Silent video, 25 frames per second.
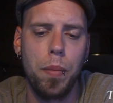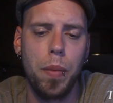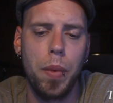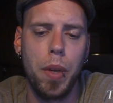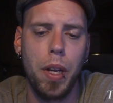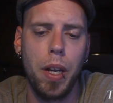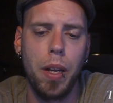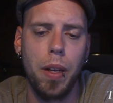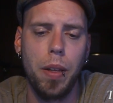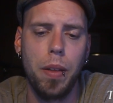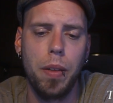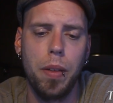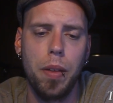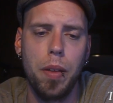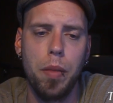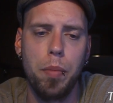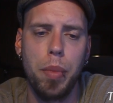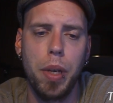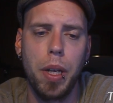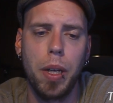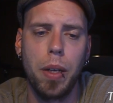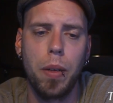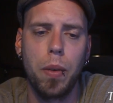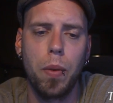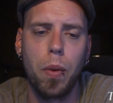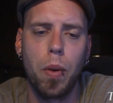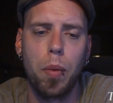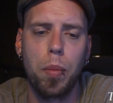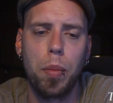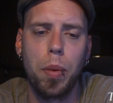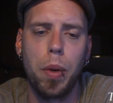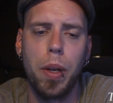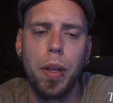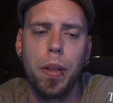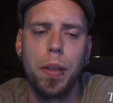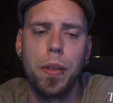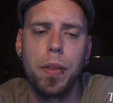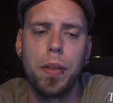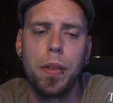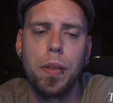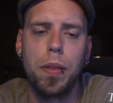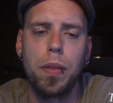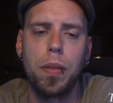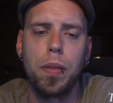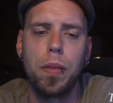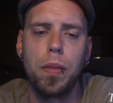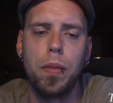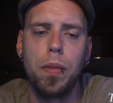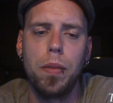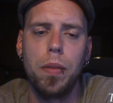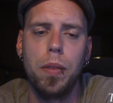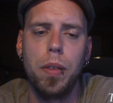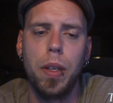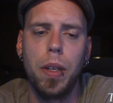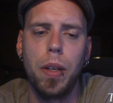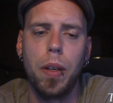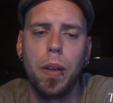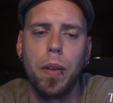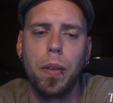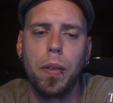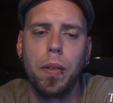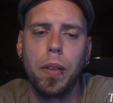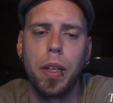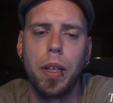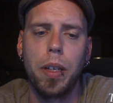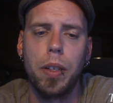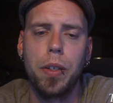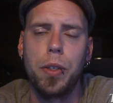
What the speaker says: And the big corporate, like